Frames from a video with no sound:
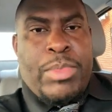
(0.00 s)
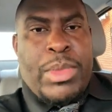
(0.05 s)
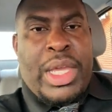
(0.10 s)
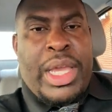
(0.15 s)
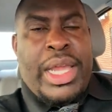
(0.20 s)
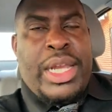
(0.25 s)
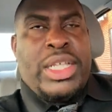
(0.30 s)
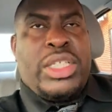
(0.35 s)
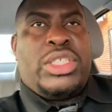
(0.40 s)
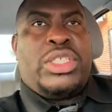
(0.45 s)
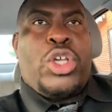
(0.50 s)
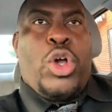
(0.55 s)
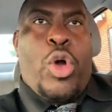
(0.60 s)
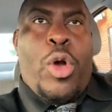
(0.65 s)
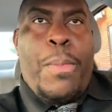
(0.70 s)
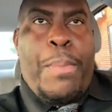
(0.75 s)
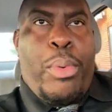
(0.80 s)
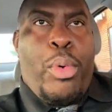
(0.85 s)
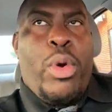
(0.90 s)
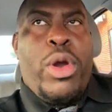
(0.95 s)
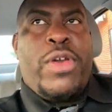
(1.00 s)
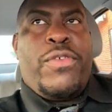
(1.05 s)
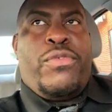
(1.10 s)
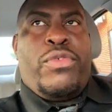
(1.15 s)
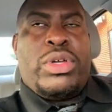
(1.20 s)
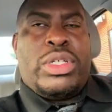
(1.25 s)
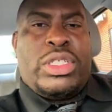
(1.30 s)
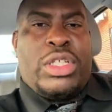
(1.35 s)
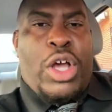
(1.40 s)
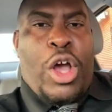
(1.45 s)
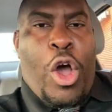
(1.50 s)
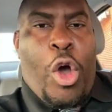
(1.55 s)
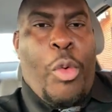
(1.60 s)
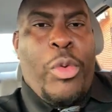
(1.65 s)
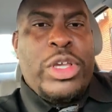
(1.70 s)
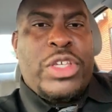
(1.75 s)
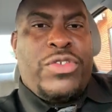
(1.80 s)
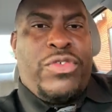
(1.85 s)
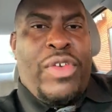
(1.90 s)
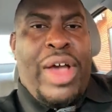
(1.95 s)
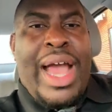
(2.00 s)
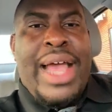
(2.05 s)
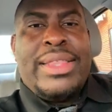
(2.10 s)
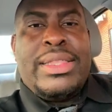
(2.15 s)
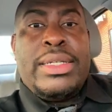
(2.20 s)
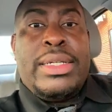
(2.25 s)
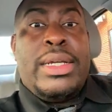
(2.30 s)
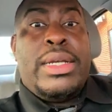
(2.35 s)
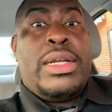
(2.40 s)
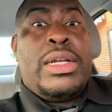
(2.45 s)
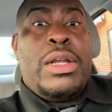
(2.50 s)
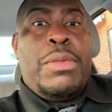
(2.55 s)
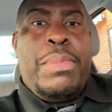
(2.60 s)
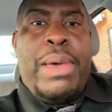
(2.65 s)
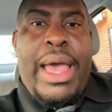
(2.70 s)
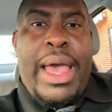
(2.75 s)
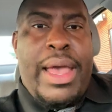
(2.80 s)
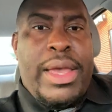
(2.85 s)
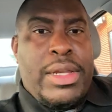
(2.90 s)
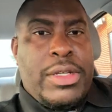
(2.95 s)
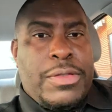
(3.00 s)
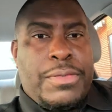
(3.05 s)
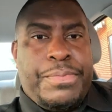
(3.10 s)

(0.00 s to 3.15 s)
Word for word: And it's so important for us to always find the good and the bad.